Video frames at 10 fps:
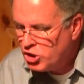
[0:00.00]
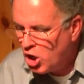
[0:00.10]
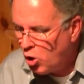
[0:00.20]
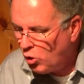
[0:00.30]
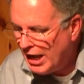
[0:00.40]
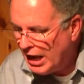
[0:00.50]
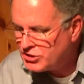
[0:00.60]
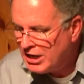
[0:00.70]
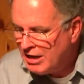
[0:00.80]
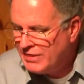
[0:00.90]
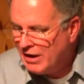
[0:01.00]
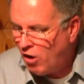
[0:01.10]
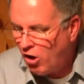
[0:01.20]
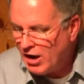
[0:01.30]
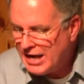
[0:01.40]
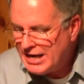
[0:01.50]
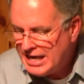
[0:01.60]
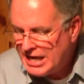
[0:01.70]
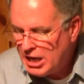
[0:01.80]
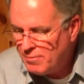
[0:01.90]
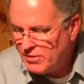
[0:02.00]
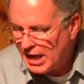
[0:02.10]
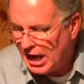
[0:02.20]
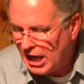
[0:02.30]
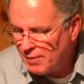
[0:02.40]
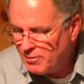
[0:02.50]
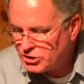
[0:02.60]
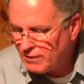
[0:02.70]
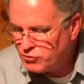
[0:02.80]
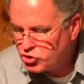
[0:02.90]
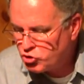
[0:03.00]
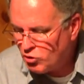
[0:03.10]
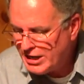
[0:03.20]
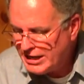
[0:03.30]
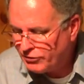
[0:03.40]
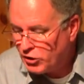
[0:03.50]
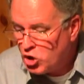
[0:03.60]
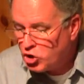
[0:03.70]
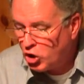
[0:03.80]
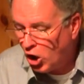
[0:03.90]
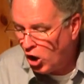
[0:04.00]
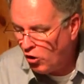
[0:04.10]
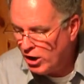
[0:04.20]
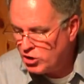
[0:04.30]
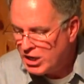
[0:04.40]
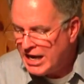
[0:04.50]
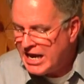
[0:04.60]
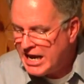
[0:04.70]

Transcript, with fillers: no less there are in him the elements of strength, courage,